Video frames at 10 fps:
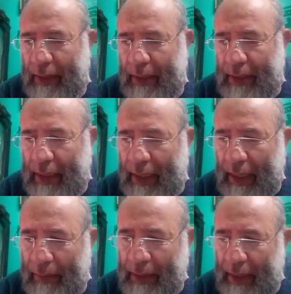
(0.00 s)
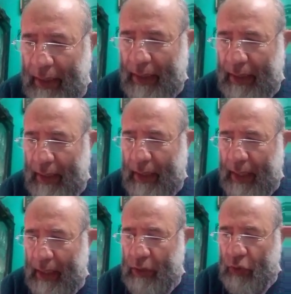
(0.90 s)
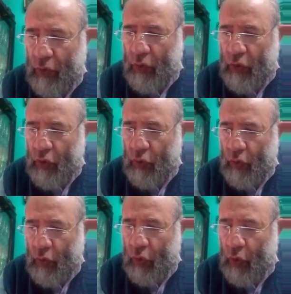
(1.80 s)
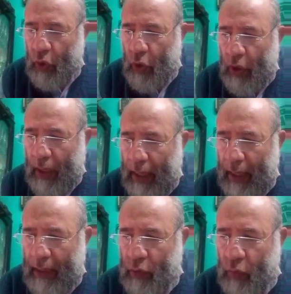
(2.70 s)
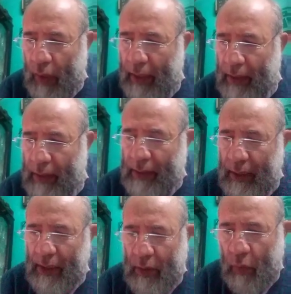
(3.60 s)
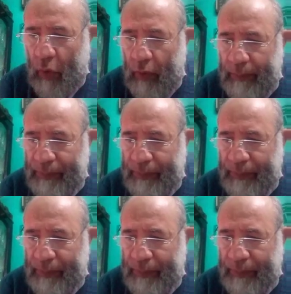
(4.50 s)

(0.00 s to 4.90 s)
T capital and 2 and 1 T small.